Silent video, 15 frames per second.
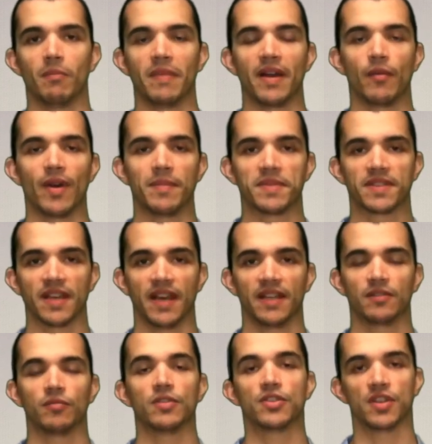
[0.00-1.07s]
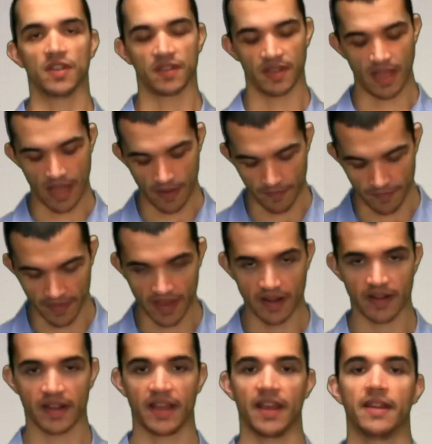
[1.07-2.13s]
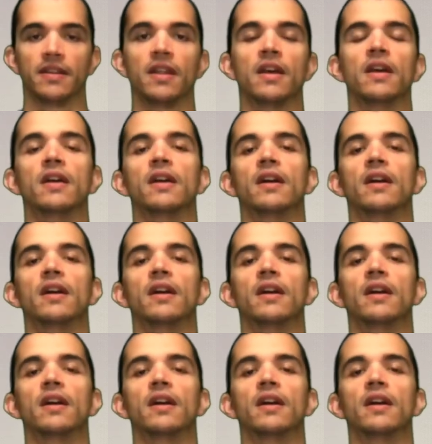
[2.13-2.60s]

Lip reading: on my website, which is down there again.